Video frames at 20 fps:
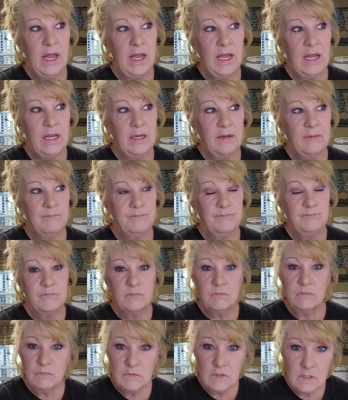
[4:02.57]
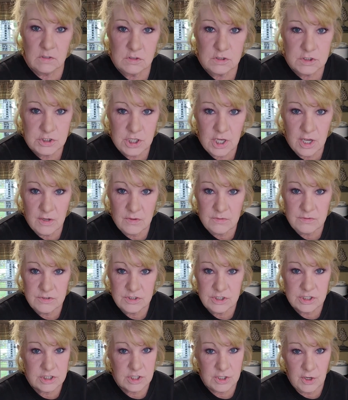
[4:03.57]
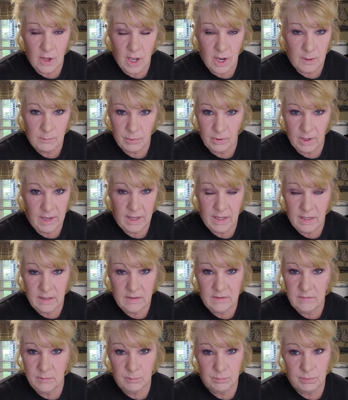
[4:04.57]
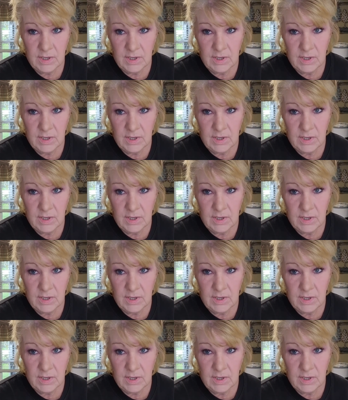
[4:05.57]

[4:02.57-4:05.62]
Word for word: ate toast, not bread.